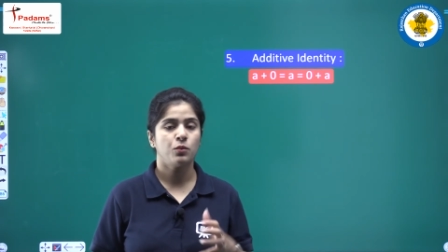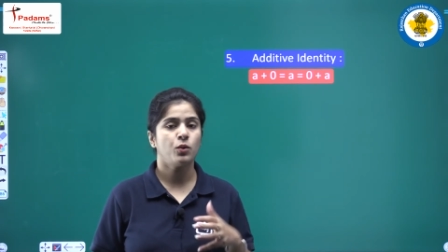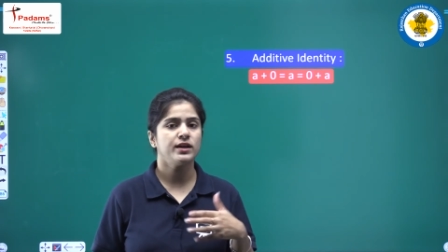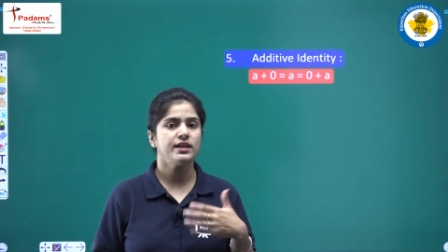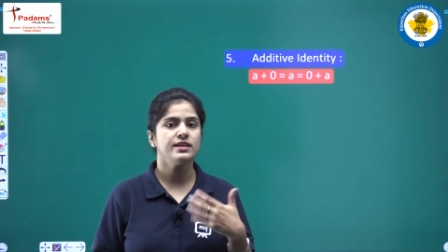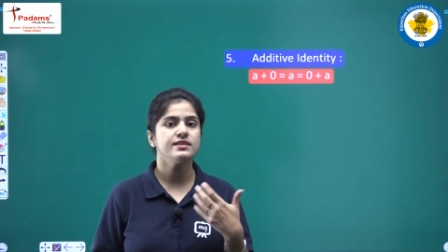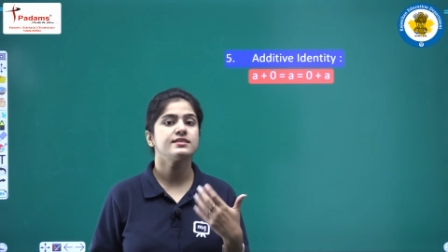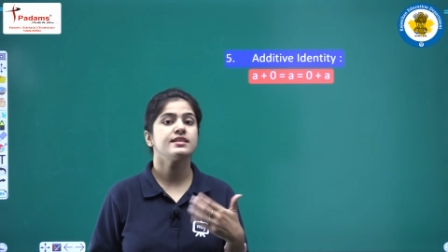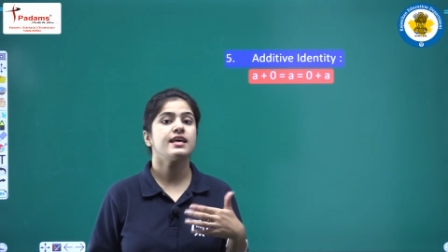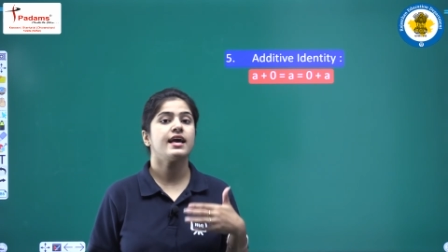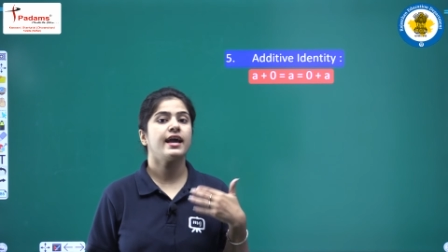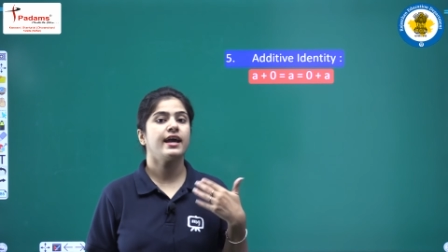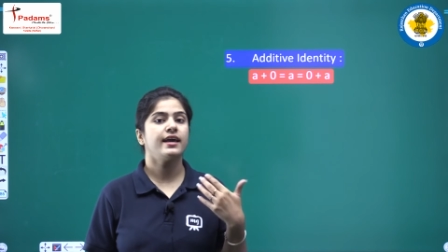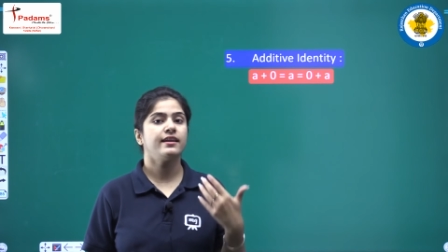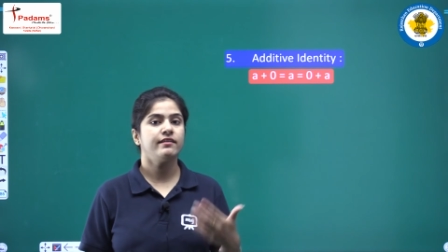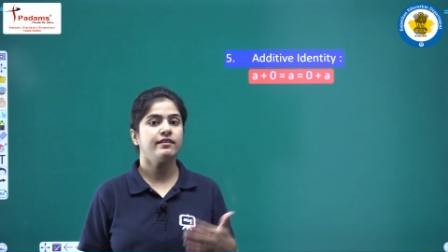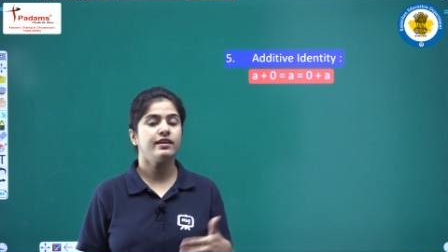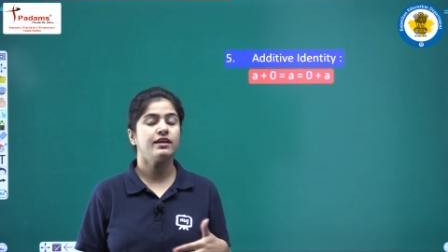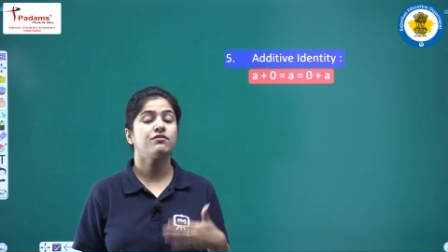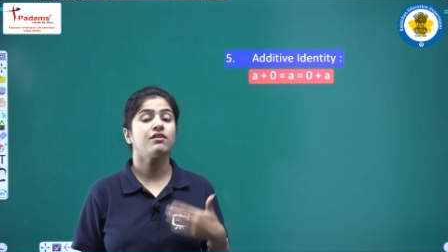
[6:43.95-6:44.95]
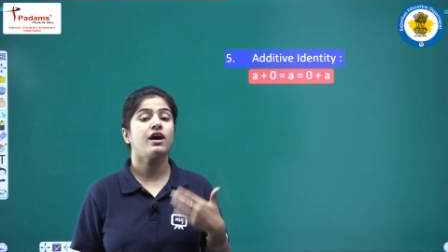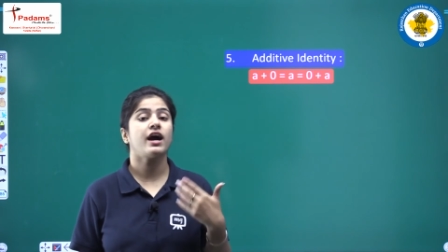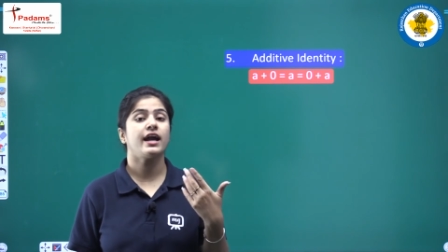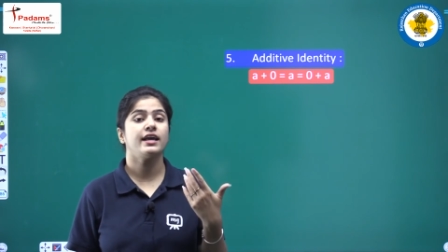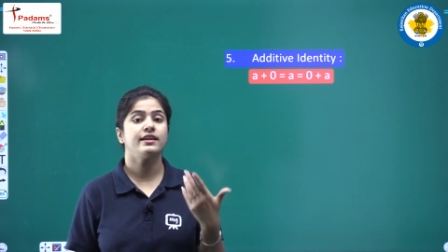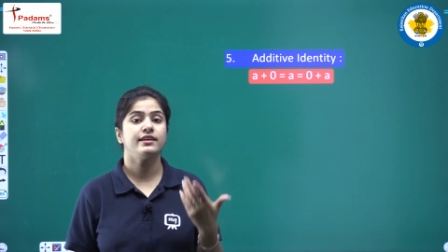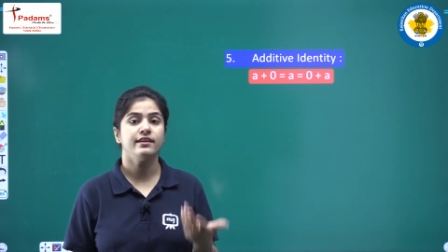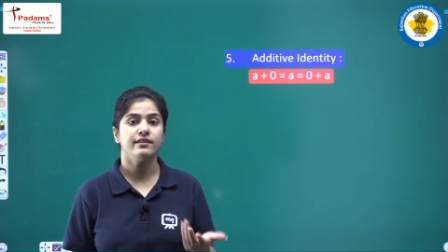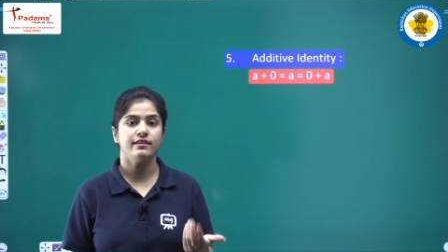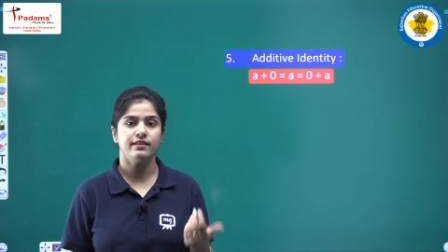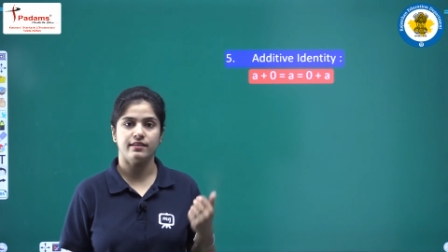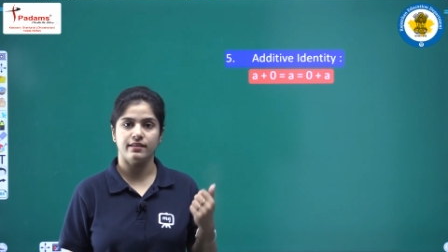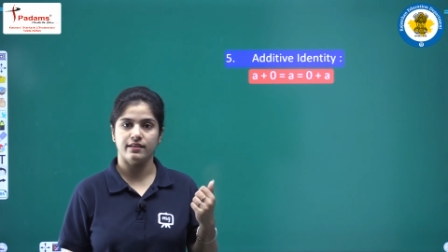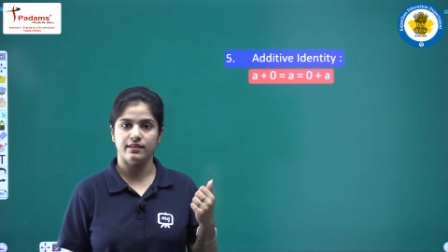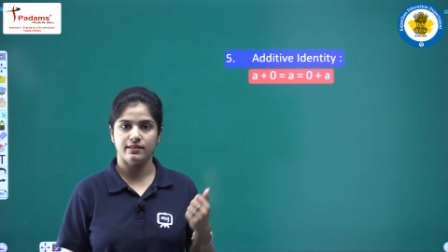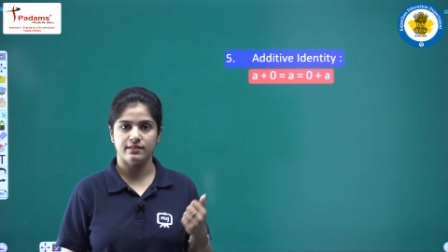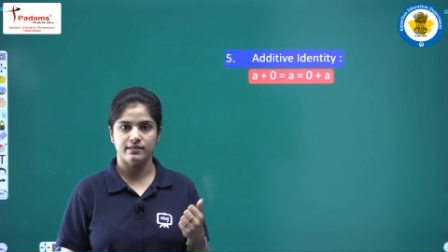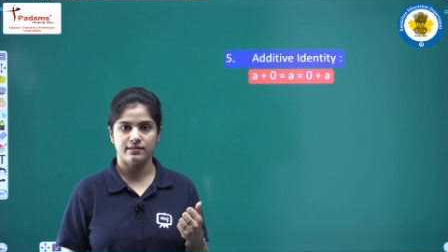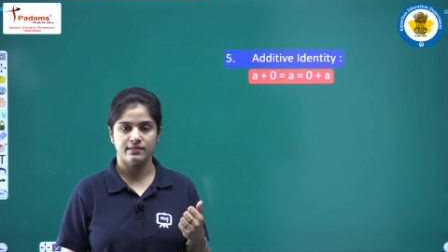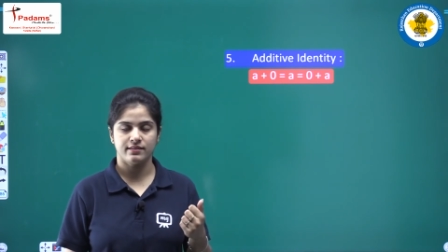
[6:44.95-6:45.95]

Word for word: What is additive identity?